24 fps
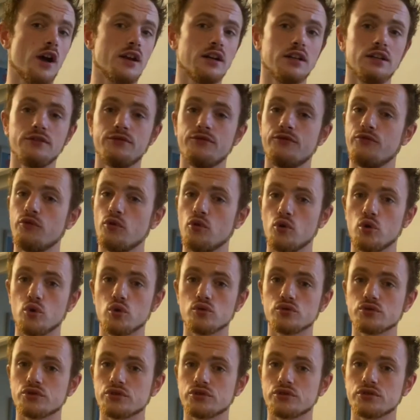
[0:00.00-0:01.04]
any
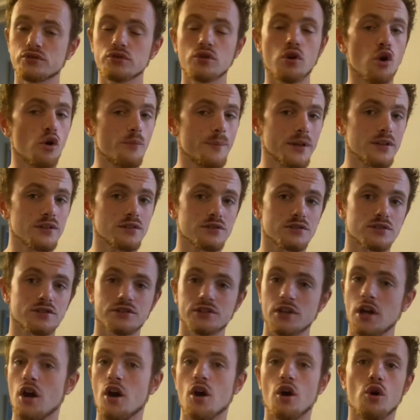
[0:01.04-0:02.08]
thoughts,
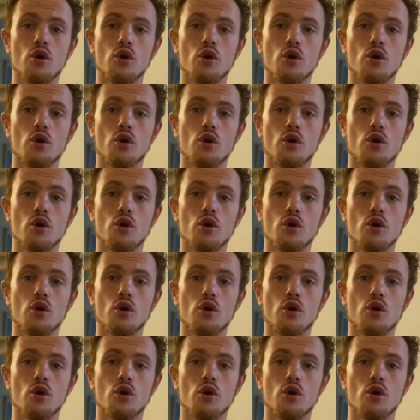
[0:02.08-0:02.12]
comments,